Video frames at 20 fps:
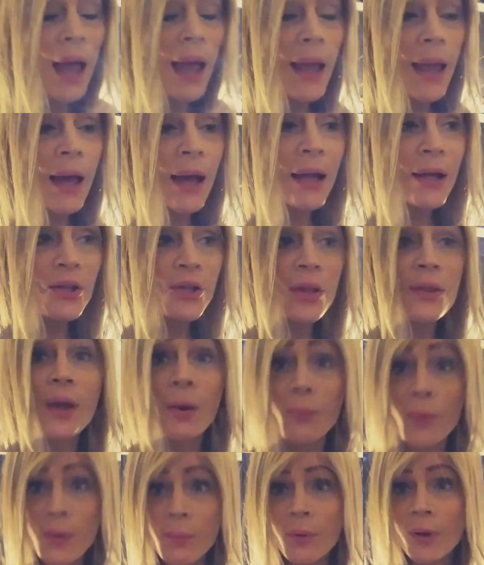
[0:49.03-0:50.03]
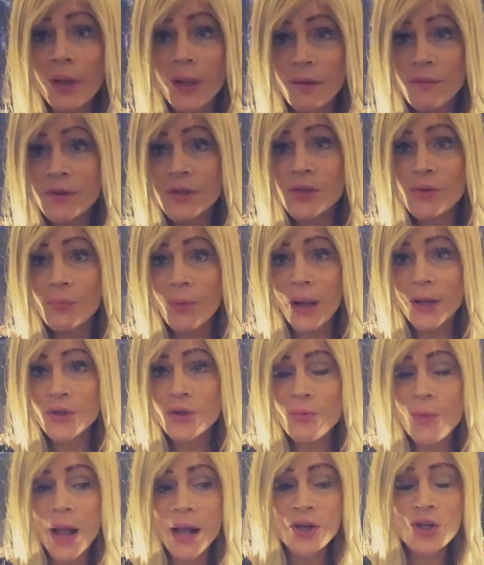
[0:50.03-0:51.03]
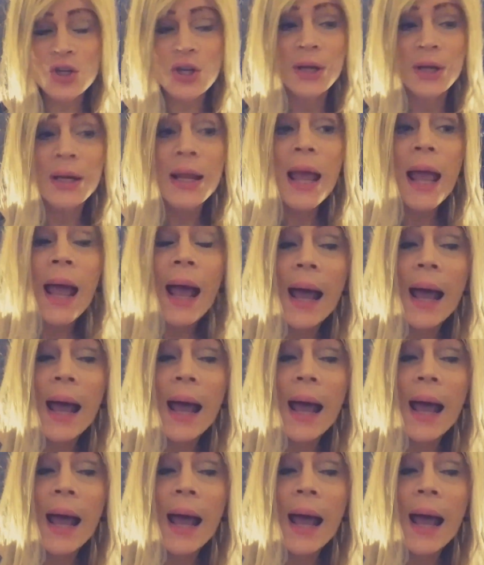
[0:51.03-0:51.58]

and that we believe is the right direction.